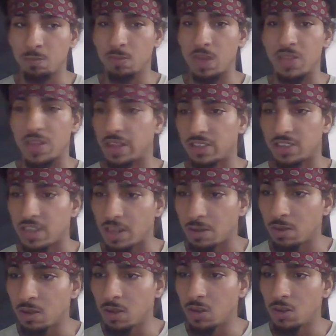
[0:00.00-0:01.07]
And that's it.
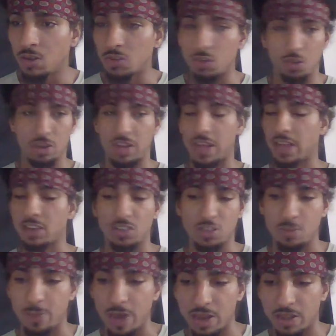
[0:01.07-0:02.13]
Don't get anxious
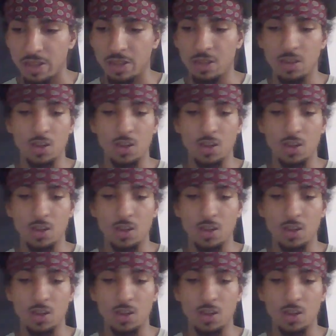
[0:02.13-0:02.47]
about it.